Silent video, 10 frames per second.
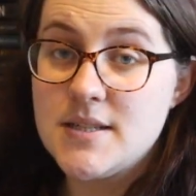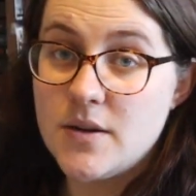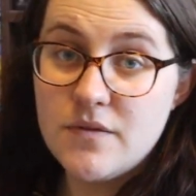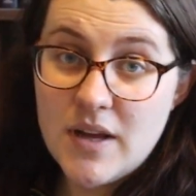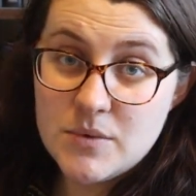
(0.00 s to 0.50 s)

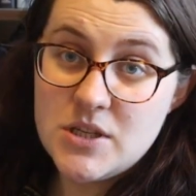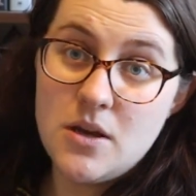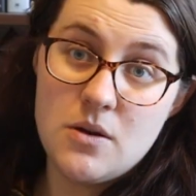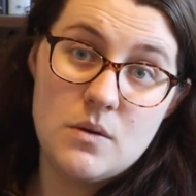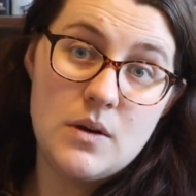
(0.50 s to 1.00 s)
So if that was
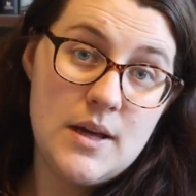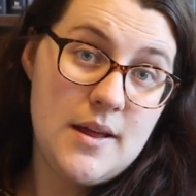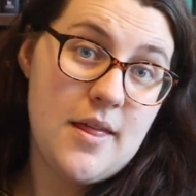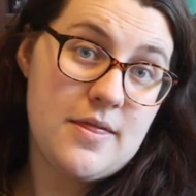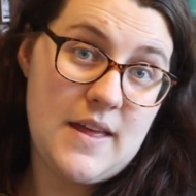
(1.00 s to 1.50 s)
you,
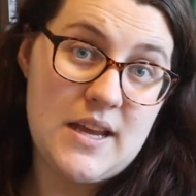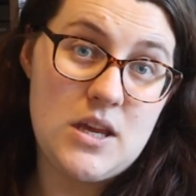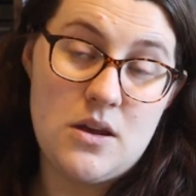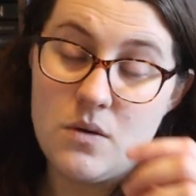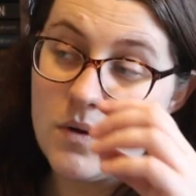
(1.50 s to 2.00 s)

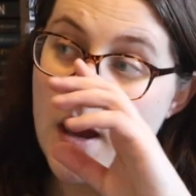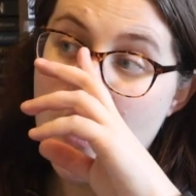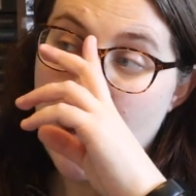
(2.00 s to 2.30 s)
thank you.